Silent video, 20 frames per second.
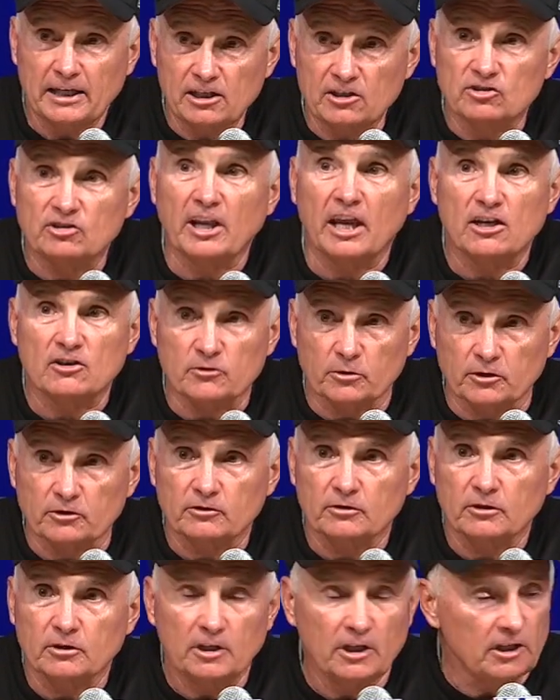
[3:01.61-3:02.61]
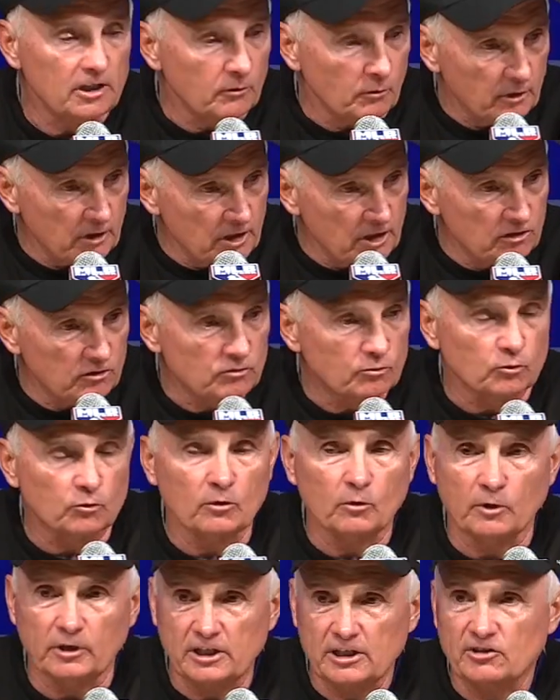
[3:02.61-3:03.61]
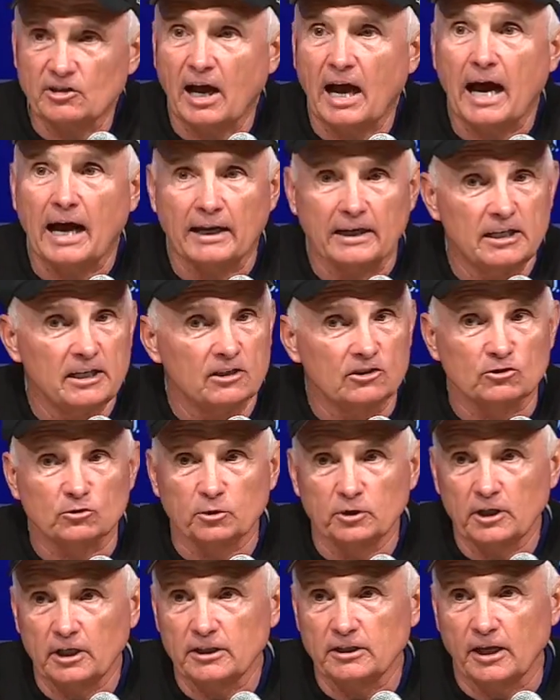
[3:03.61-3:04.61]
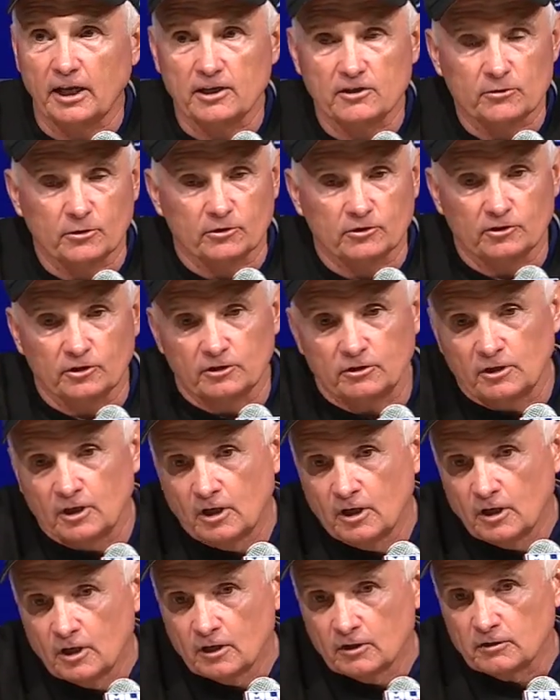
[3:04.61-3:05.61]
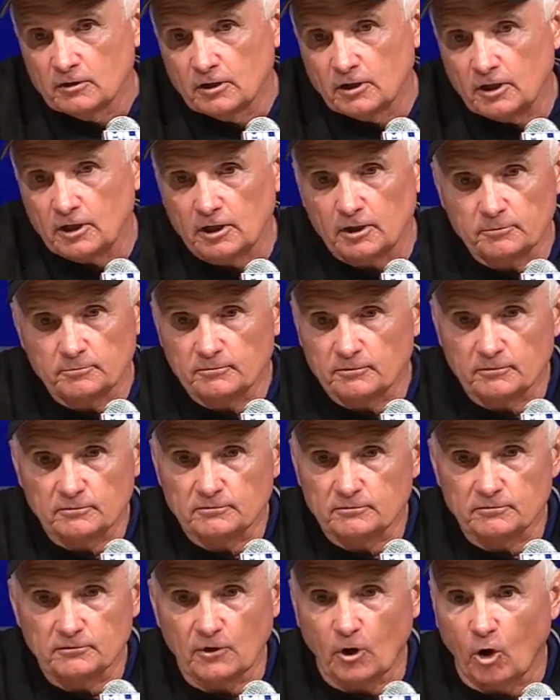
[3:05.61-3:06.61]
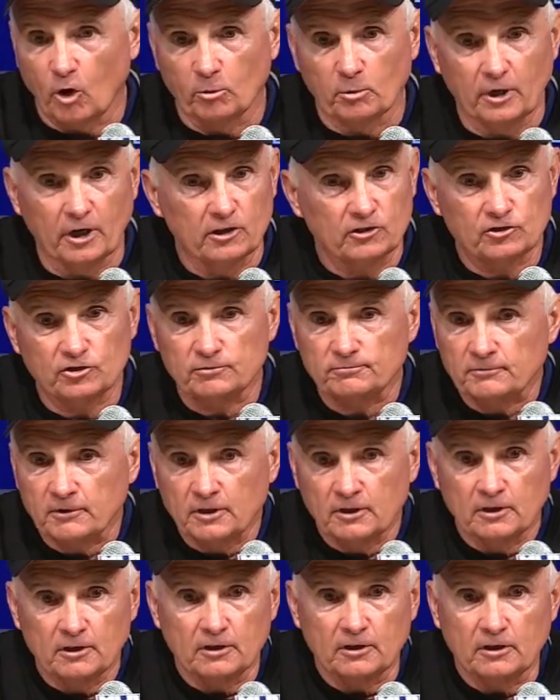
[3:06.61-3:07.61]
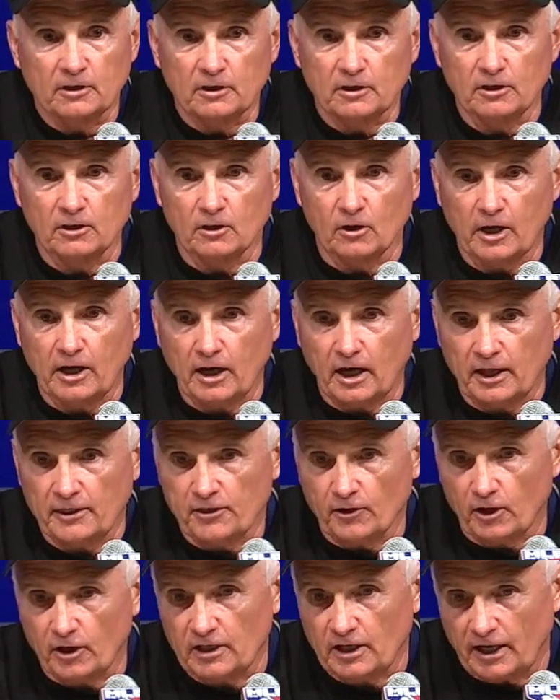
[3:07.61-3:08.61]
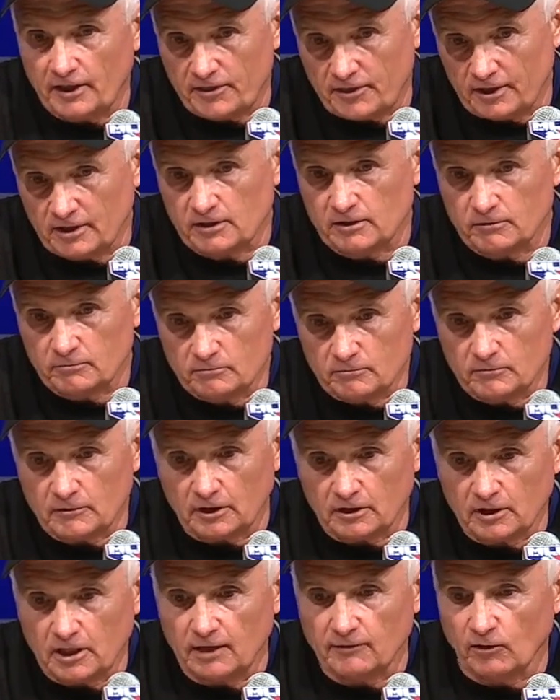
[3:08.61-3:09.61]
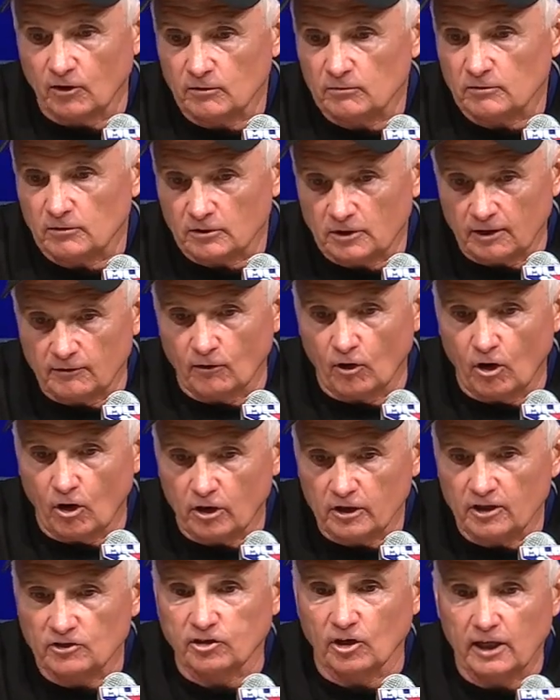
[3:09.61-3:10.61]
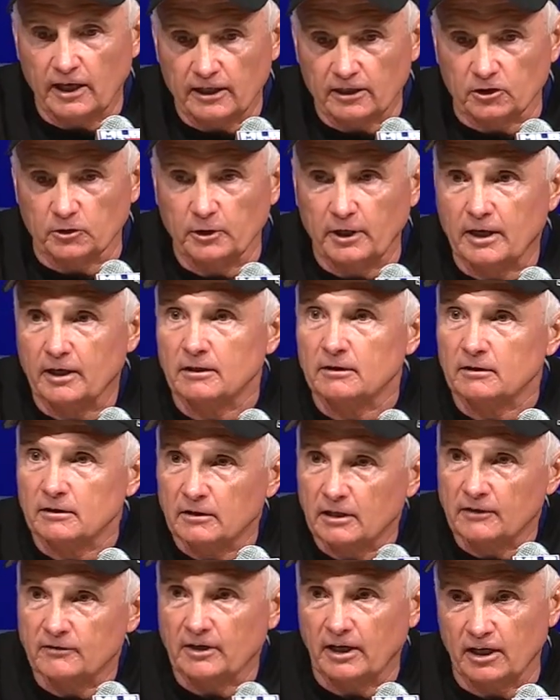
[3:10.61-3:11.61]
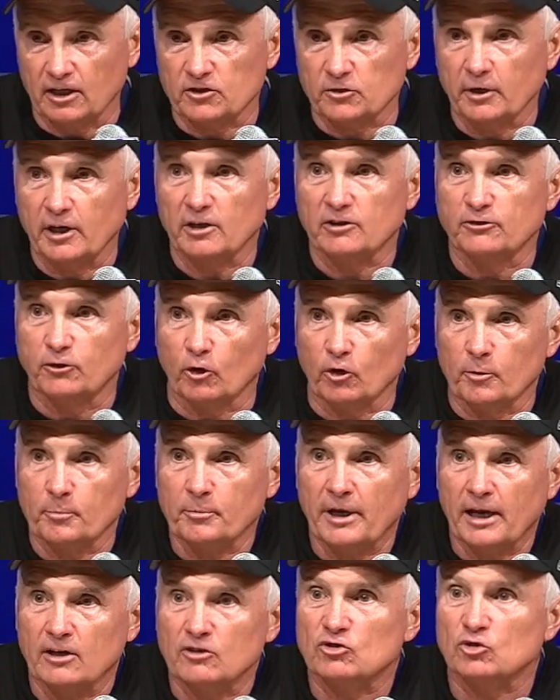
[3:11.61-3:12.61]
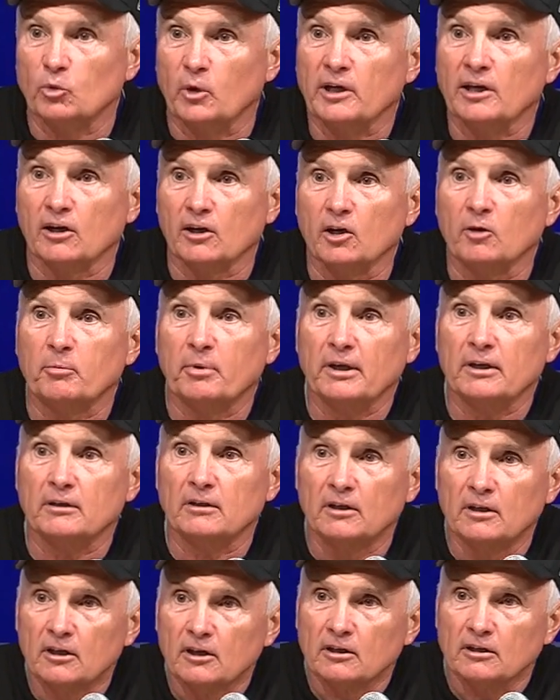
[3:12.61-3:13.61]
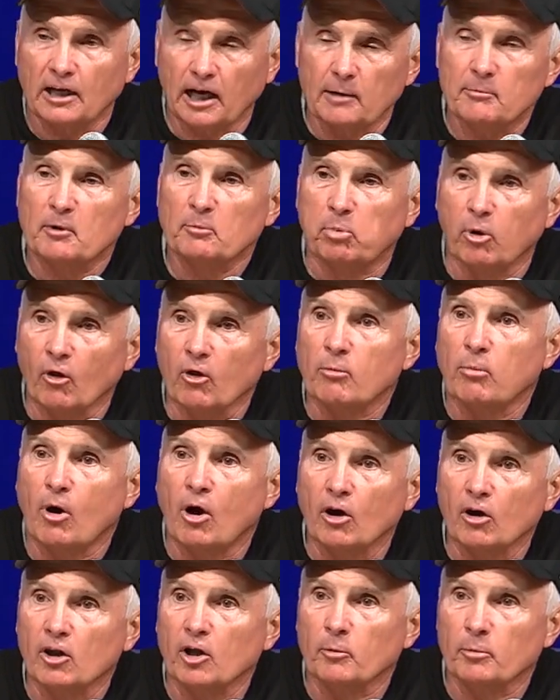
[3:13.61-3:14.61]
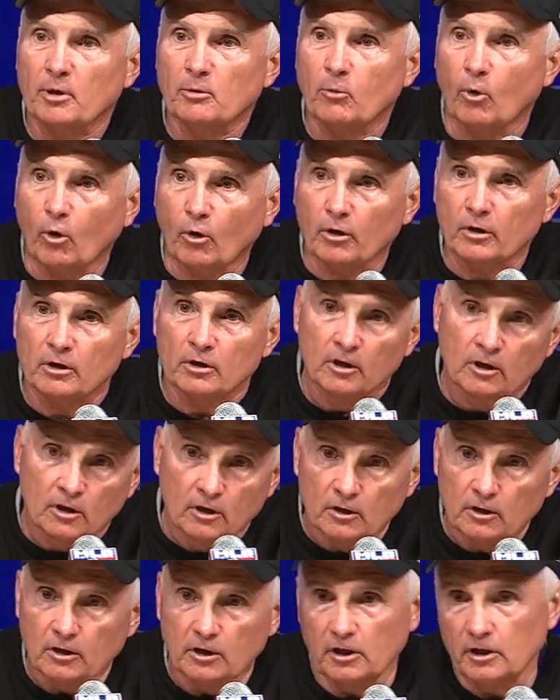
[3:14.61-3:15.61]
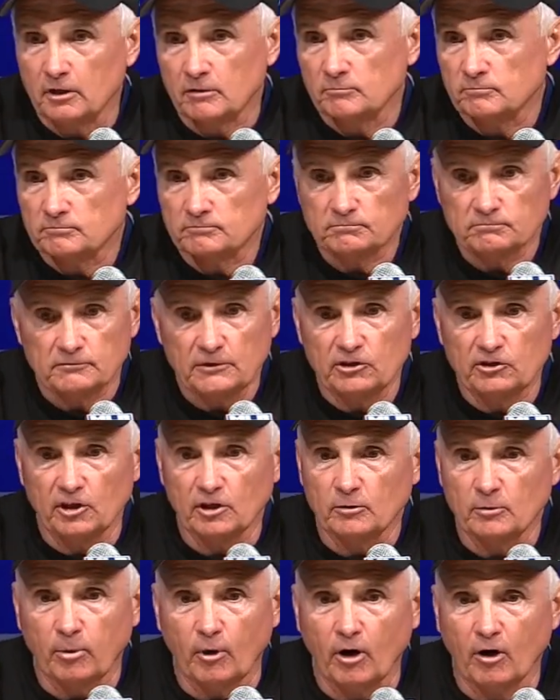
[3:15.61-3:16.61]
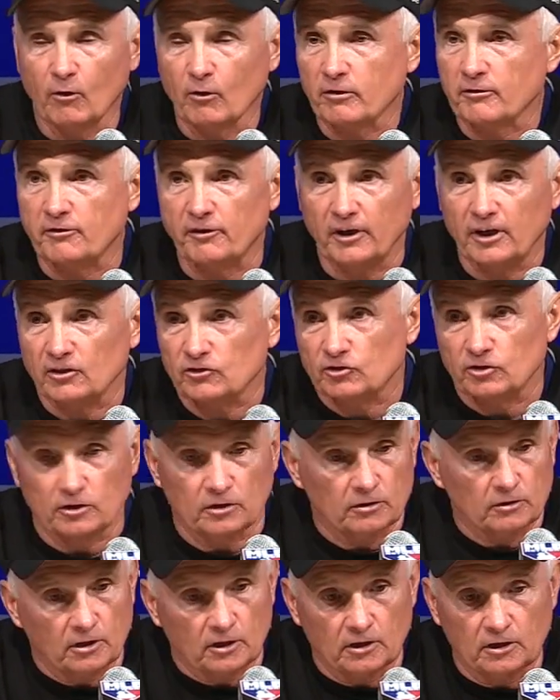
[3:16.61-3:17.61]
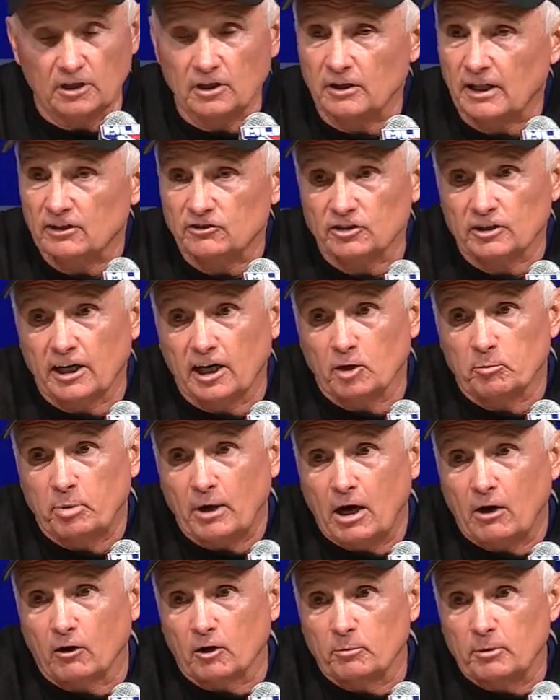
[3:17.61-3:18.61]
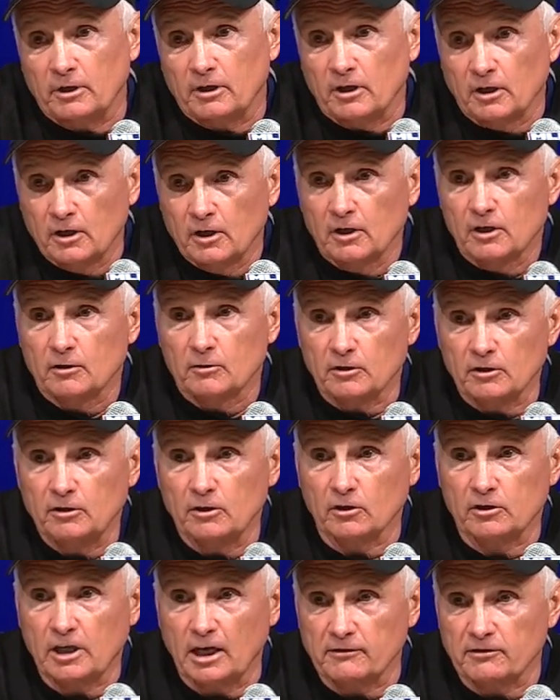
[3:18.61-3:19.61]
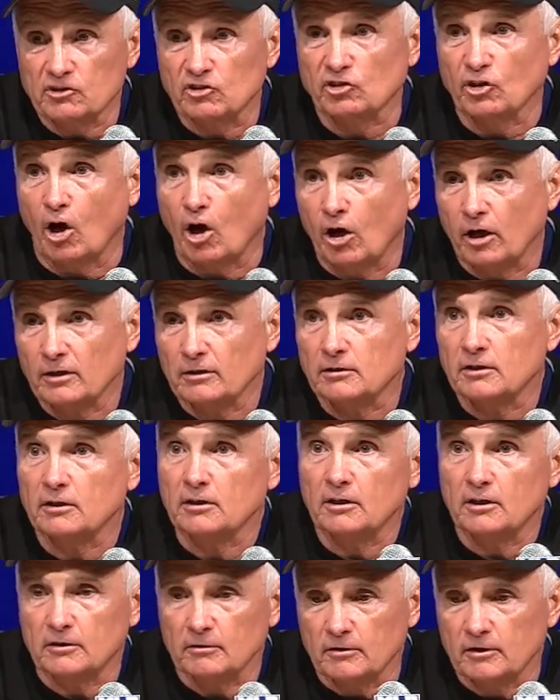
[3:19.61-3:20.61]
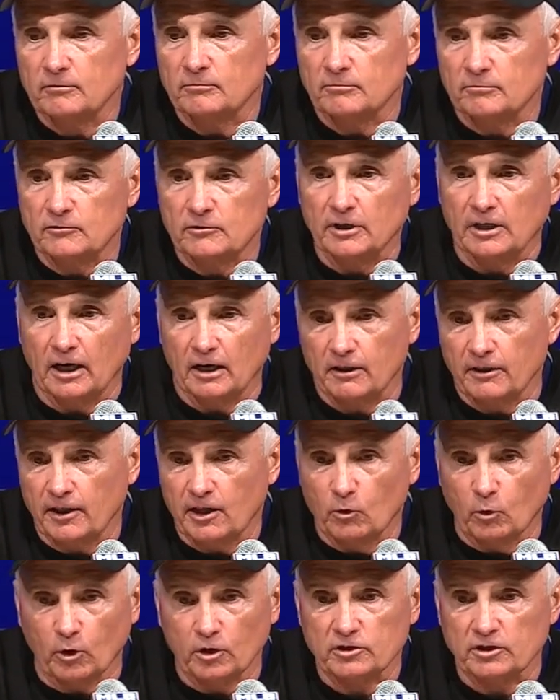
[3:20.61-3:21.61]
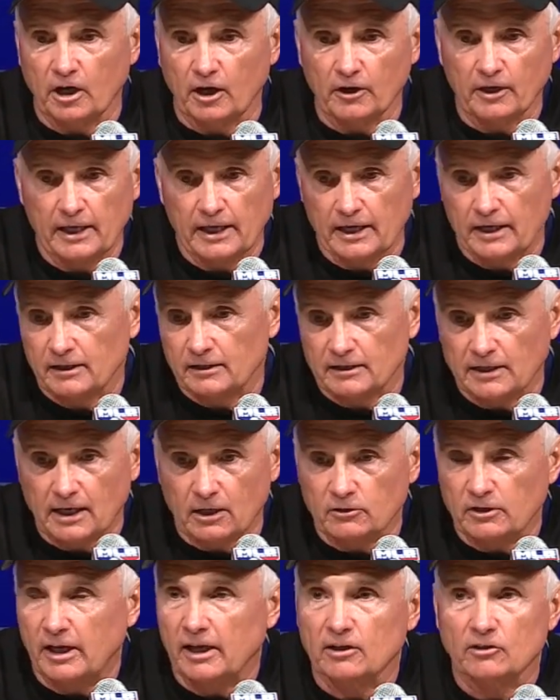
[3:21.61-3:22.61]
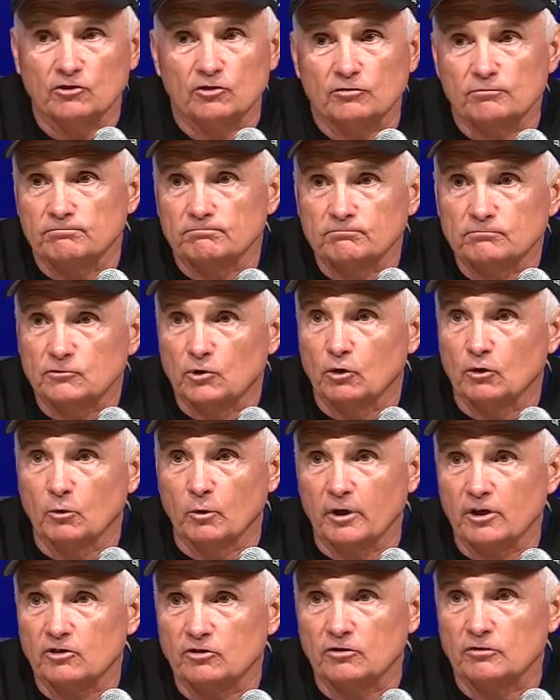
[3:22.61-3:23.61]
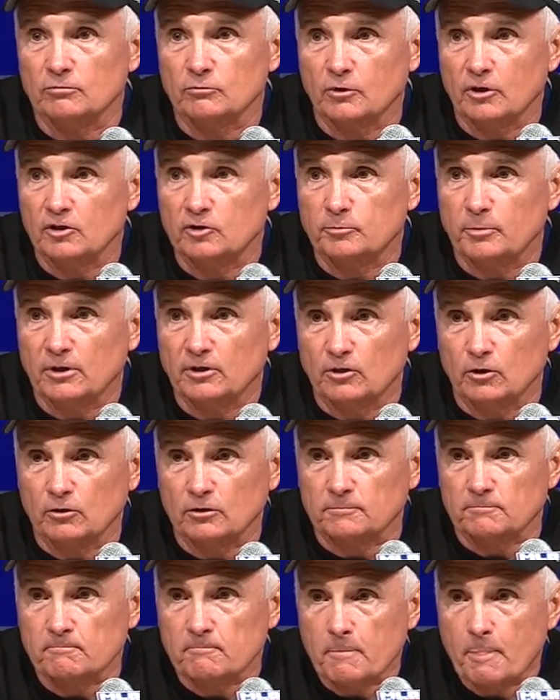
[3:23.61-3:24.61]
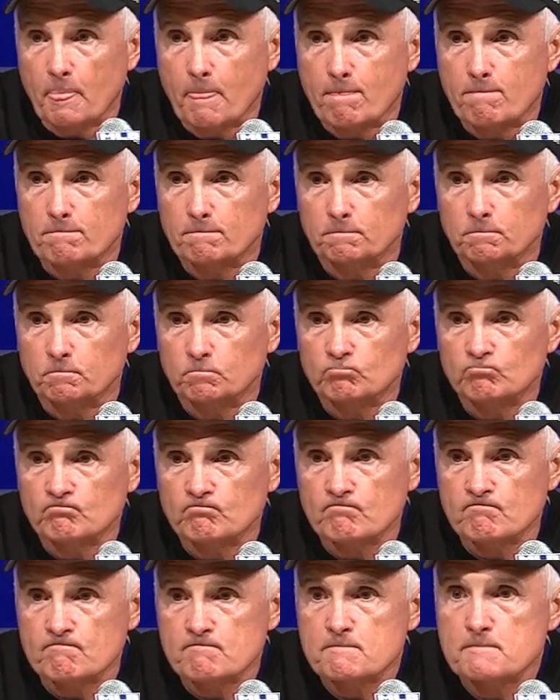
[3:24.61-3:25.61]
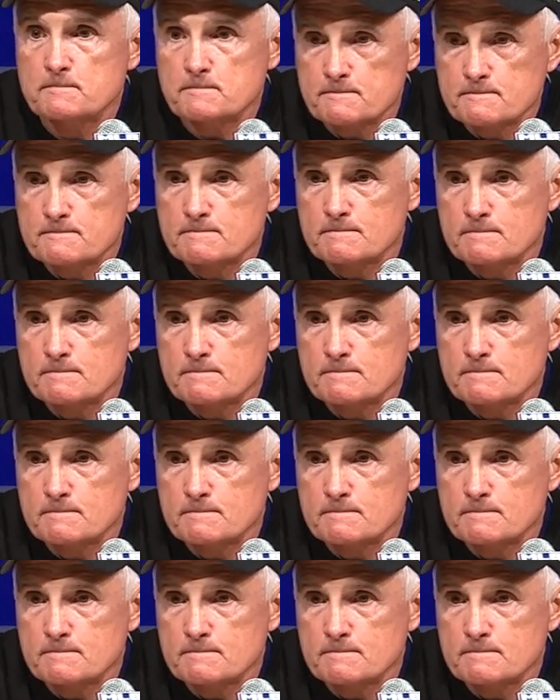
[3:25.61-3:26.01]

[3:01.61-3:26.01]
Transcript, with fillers: he is dangerous. When he's hot, he is really dangerous. And the home runs, I think. Kevin Long gets a lot of credit. They've kind of transformed Dan's swing a little bit, got him to pull the ball a little bit more, and he's hitting the ball over the fence, and that's the kind of power. But, Kevin saw it, and together they worked hard at it, and now Dan's doing what he's been doing. Okay, we're in here to